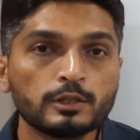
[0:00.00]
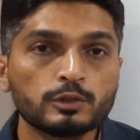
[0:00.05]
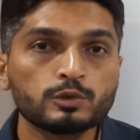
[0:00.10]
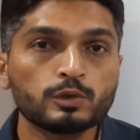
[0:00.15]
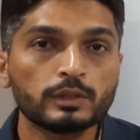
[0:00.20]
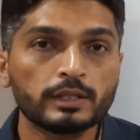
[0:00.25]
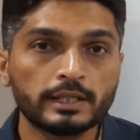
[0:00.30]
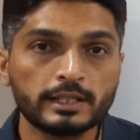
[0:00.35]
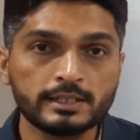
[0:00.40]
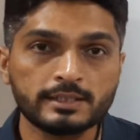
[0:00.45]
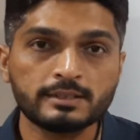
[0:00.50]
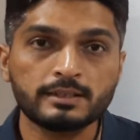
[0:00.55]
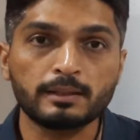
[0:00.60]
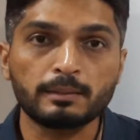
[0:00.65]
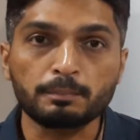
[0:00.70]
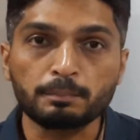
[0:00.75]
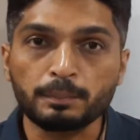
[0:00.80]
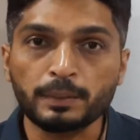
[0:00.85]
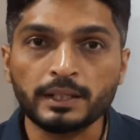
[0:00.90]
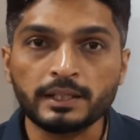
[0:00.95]
So let us
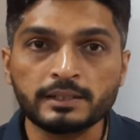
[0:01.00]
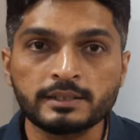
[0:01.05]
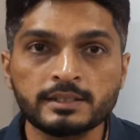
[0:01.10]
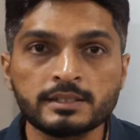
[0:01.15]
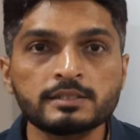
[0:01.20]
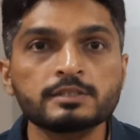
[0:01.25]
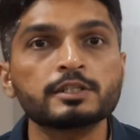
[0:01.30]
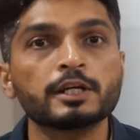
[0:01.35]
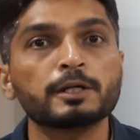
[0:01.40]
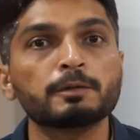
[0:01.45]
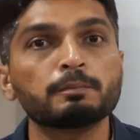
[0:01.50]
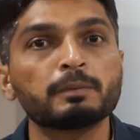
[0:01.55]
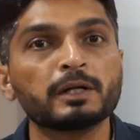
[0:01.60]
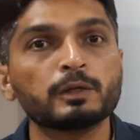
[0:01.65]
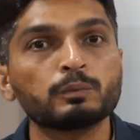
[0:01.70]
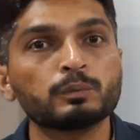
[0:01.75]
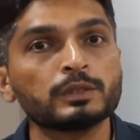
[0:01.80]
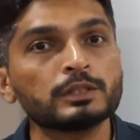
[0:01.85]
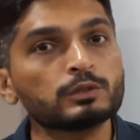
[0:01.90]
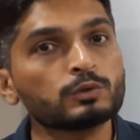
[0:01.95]
compare this
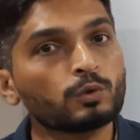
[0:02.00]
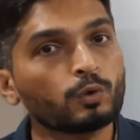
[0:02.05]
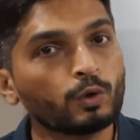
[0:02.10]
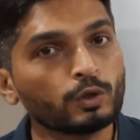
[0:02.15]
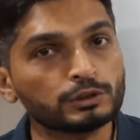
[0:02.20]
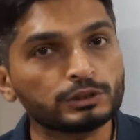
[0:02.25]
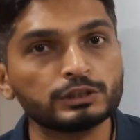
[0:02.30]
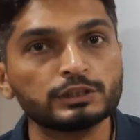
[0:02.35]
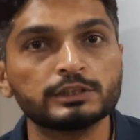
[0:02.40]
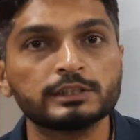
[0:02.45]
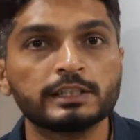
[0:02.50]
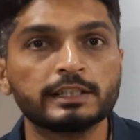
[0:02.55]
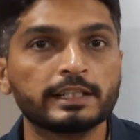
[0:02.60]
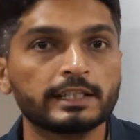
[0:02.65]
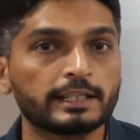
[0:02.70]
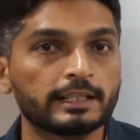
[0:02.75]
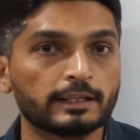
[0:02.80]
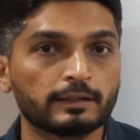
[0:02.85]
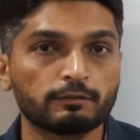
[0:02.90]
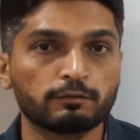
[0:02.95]
statement with Cauchy's
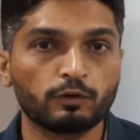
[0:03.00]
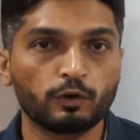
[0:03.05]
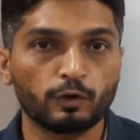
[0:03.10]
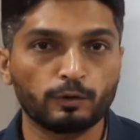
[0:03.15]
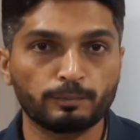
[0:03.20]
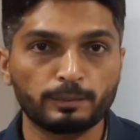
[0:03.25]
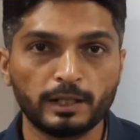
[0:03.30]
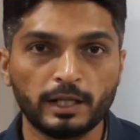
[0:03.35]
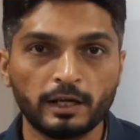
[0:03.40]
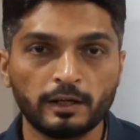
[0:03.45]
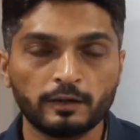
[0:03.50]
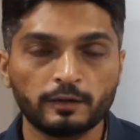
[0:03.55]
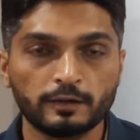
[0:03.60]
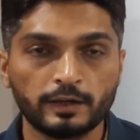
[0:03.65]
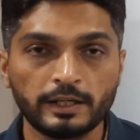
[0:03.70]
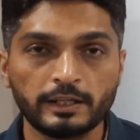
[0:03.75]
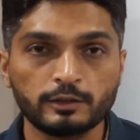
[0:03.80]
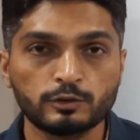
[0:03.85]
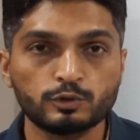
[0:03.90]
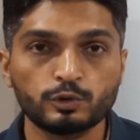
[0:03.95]
integral formula,
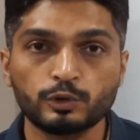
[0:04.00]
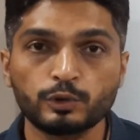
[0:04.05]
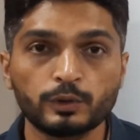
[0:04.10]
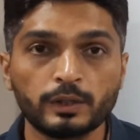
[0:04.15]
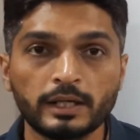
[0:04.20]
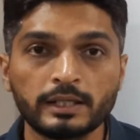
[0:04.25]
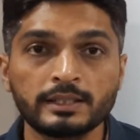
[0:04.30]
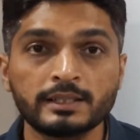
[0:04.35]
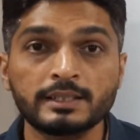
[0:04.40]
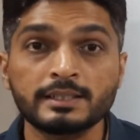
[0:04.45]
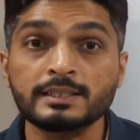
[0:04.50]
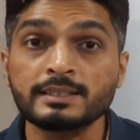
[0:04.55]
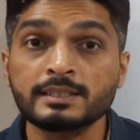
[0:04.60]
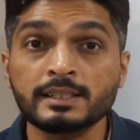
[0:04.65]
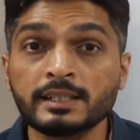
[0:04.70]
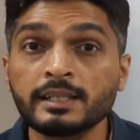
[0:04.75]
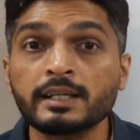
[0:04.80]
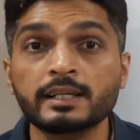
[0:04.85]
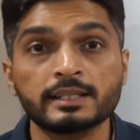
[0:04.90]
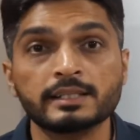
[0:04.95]
right? So you can
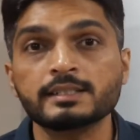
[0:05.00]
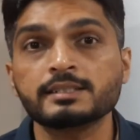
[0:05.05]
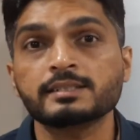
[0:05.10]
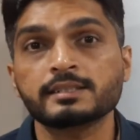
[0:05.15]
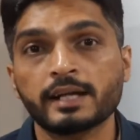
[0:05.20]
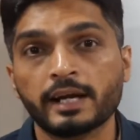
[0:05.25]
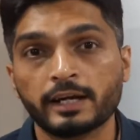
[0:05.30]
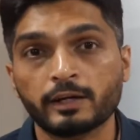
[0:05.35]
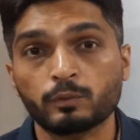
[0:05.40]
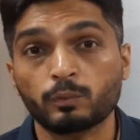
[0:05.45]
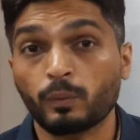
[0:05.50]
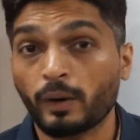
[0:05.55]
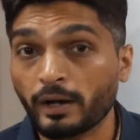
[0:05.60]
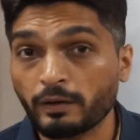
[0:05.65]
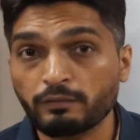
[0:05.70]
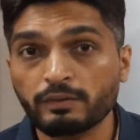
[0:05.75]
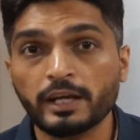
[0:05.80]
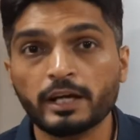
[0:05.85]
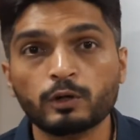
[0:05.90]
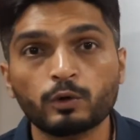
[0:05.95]
easily understand why
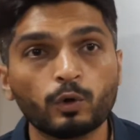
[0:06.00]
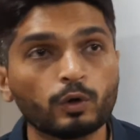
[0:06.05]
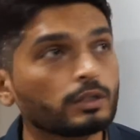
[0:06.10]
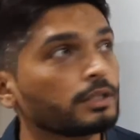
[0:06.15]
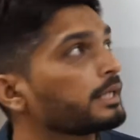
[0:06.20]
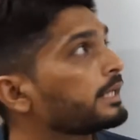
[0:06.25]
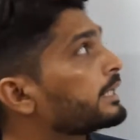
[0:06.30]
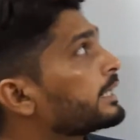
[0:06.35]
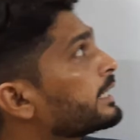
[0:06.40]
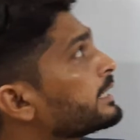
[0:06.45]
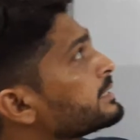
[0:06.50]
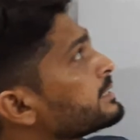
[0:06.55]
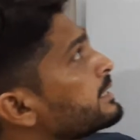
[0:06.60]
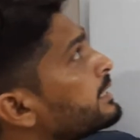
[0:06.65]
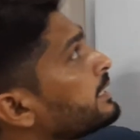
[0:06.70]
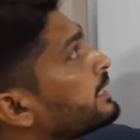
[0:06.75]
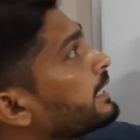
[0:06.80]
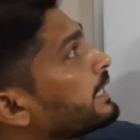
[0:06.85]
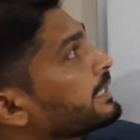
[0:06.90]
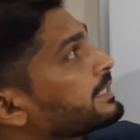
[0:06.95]
we are calling it as
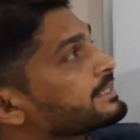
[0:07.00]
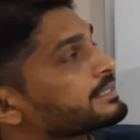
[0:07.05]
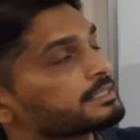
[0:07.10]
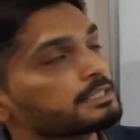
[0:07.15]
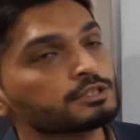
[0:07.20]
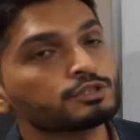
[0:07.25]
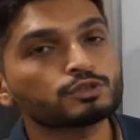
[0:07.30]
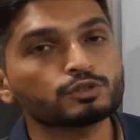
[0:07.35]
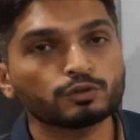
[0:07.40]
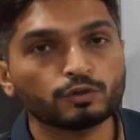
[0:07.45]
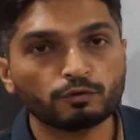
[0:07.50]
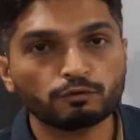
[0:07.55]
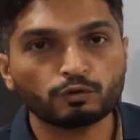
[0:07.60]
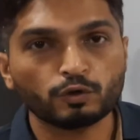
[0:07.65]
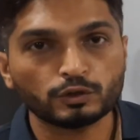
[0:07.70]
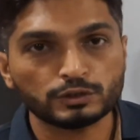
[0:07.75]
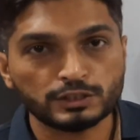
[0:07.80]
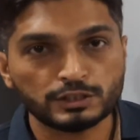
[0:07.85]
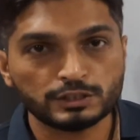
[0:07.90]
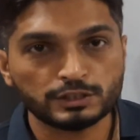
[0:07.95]
extension of
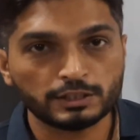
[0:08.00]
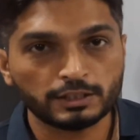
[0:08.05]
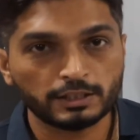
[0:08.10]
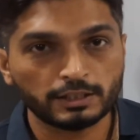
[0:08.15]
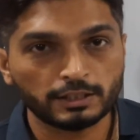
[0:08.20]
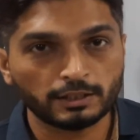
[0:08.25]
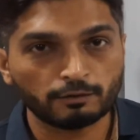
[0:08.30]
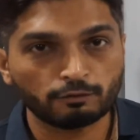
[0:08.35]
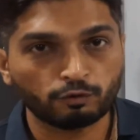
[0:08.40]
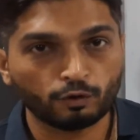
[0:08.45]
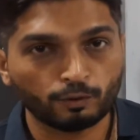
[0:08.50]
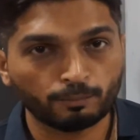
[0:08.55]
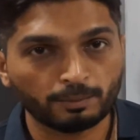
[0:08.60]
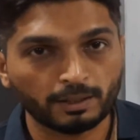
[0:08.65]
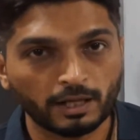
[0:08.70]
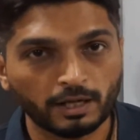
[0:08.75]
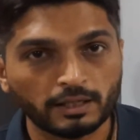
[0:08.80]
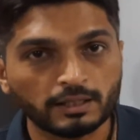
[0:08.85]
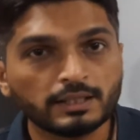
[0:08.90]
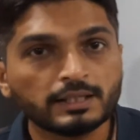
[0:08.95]
Cauchy's integral
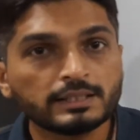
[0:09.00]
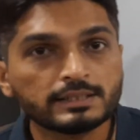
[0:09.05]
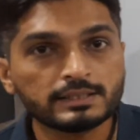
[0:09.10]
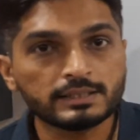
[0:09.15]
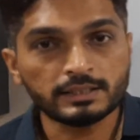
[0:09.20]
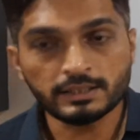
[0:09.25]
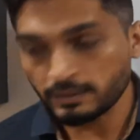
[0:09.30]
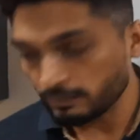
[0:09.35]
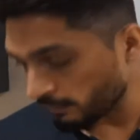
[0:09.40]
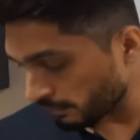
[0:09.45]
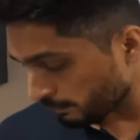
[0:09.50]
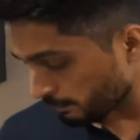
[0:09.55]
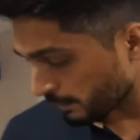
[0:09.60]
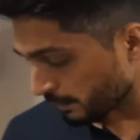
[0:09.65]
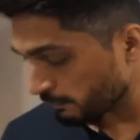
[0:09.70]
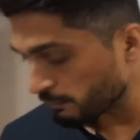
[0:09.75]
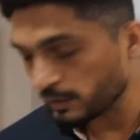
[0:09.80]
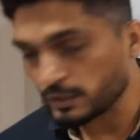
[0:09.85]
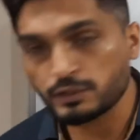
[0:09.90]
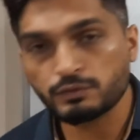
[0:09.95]
formula. See, in our
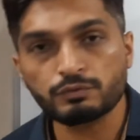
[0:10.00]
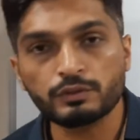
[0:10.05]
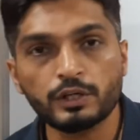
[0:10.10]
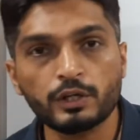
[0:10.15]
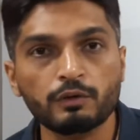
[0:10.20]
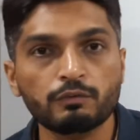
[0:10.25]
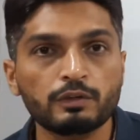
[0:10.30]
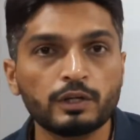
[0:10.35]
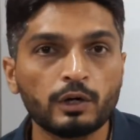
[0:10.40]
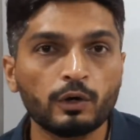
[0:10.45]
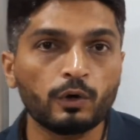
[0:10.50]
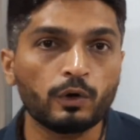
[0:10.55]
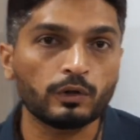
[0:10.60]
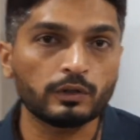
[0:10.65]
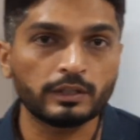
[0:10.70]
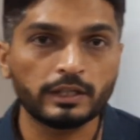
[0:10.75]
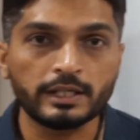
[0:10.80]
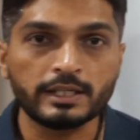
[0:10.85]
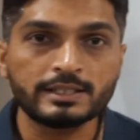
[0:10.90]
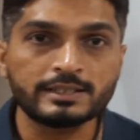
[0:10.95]
previous video, we have
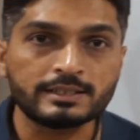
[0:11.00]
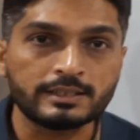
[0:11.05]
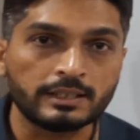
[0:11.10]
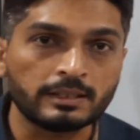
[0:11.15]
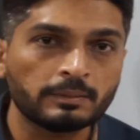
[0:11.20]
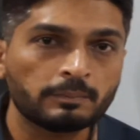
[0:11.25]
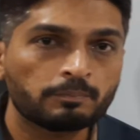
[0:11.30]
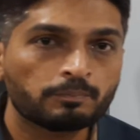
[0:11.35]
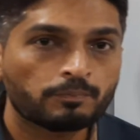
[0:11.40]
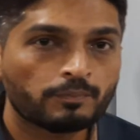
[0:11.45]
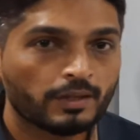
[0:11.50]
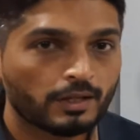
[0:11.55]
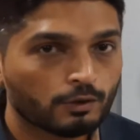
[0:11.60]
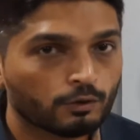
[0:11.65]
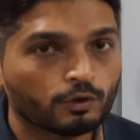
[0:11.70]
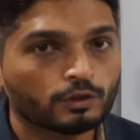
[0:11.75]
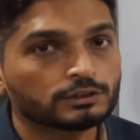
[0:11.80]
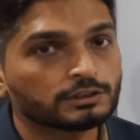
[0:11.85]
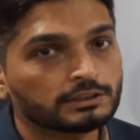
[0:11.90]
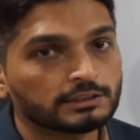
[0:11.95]
already seen
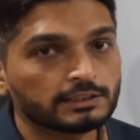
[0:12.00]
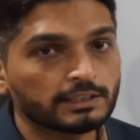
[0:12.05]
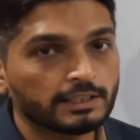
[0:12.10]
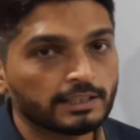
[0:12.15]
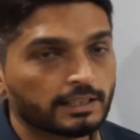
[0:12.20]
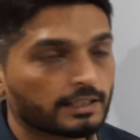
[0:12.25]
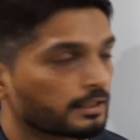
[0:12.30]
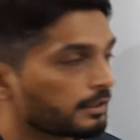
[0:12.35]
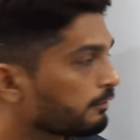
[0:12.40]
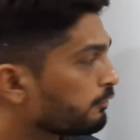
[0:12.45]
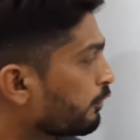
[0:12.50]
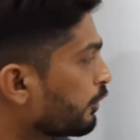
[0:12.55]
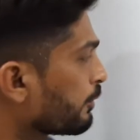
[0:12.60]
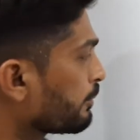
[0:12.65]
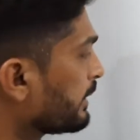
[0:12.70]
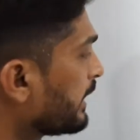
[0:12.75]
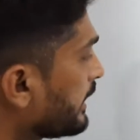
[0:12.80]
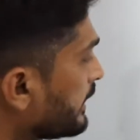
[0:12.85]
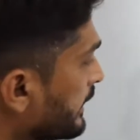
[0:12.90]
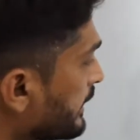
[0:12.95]
Cauchy's integral
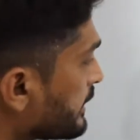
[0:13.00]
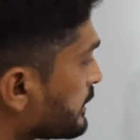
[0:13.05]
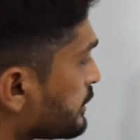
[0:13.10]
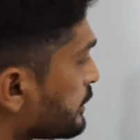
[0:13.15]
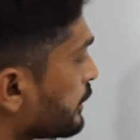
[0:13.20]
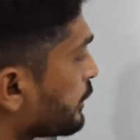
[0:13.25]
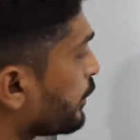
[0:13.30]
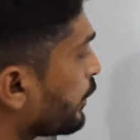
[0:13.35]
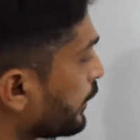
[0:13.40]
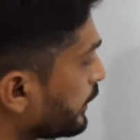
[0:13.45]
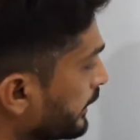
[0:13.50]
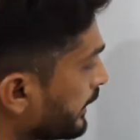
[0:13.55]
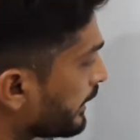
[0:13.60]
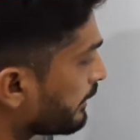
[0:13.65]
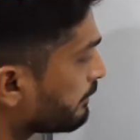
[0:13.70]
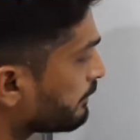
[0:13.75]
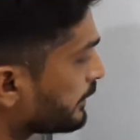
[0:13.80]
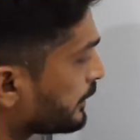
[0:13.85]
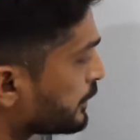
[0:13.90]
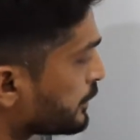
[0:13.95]
formula. Let us recall the
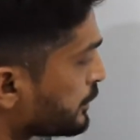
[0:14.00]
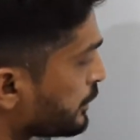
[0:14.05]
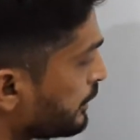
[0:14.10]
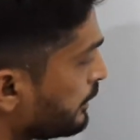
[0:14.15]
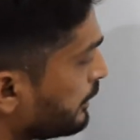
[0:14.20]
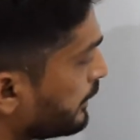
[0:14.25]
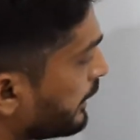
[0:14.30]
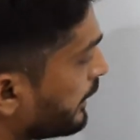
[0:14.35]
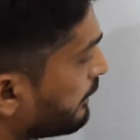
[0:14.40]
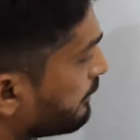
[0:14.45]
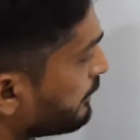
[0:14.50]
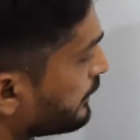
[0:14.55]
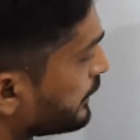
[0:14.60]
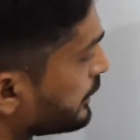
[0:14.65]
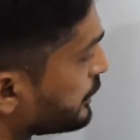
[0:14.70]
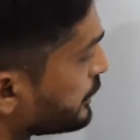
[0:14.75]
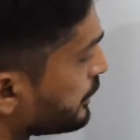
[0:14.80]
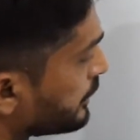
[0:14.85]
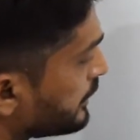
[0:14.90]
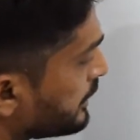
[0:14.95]
definition. The
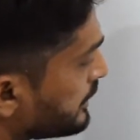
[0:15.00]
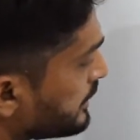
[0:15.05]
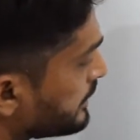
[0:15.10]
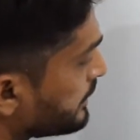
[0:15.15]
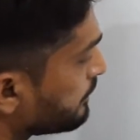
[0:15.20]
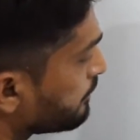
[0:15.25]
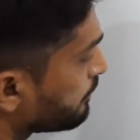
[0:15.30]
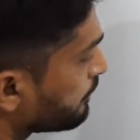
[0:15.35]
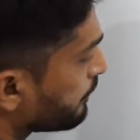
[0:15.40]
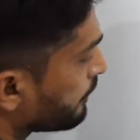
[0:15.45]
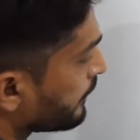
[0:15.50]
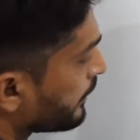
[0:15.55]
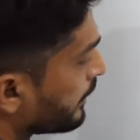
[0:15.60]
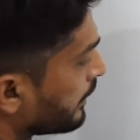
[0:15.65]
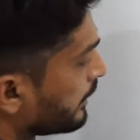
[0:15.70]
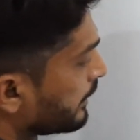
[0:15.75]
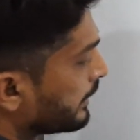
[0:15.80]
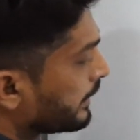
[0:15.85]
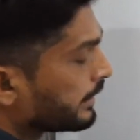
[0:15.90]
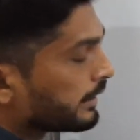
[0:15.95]
definition is
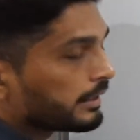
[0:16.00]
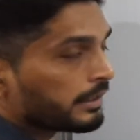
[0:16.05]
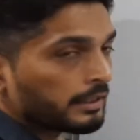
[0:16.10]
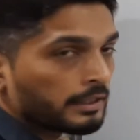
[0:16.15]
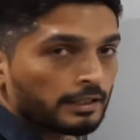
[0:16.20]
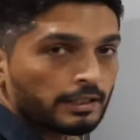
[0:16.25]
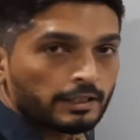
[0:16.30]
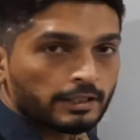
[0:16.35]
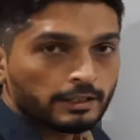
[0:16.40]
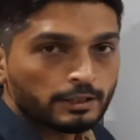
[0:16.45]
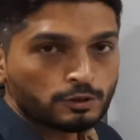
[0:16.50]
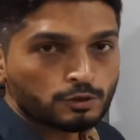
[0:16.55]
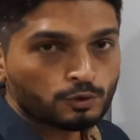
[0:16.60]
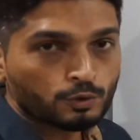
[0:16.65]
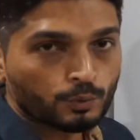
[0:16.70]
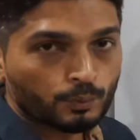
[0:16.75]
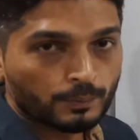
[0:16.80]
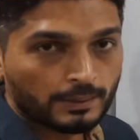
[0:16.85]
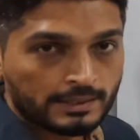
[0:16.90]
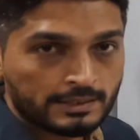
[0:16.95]

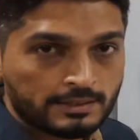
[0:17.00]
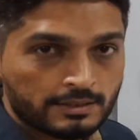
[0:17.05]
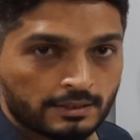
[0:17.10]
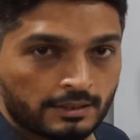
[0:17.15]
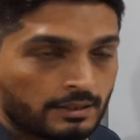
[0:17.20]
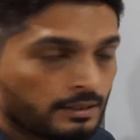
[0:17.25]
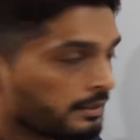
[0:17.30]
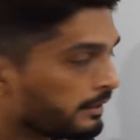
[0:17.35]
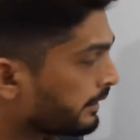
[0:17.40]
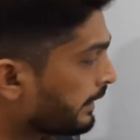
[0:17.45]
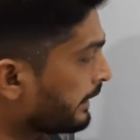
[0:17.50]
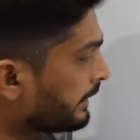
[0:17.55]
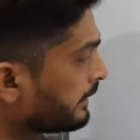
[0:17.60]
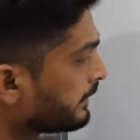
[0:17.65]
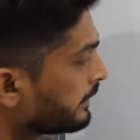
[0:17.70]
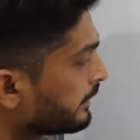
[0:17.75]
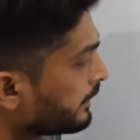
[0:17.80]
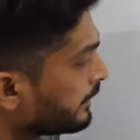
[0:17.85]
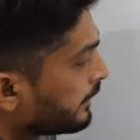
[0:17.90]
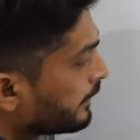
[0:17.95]
integration over C,
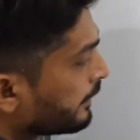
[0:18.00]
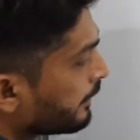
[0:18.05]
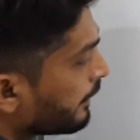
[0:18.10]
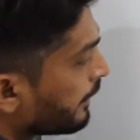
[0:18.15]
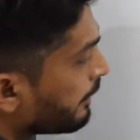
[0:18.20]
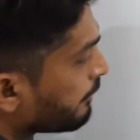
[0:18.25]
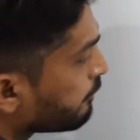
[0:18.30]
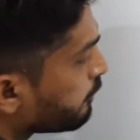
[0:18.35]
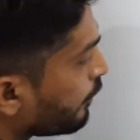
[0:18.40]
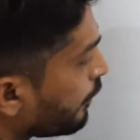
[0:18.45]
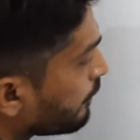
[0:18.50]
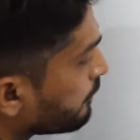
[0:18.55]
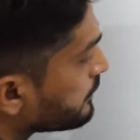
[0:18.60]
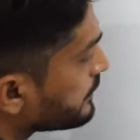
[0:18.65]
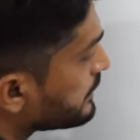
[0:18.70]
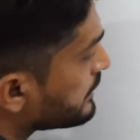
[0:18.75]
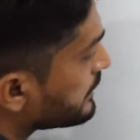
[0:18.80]
right? F of